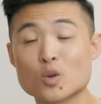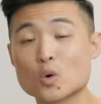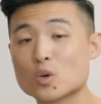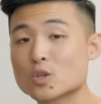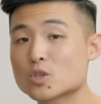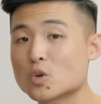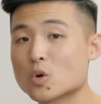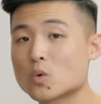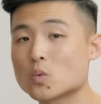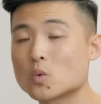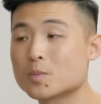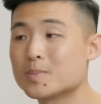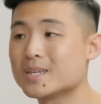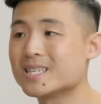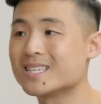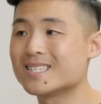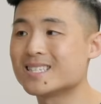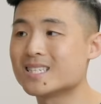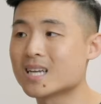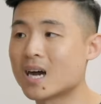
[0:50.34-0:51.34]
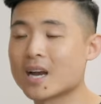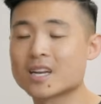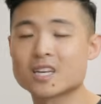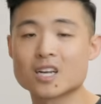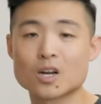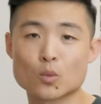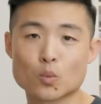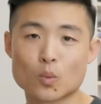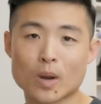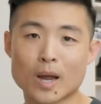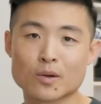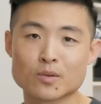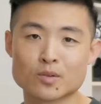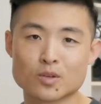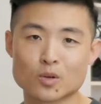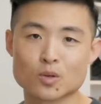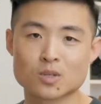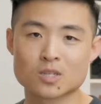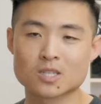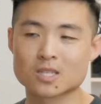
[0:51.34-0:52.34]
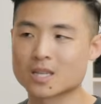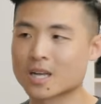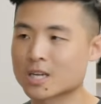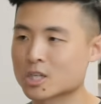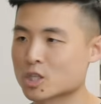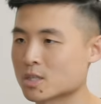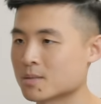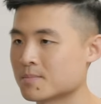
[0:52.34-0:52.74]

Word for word: Your store will be designed around your selection.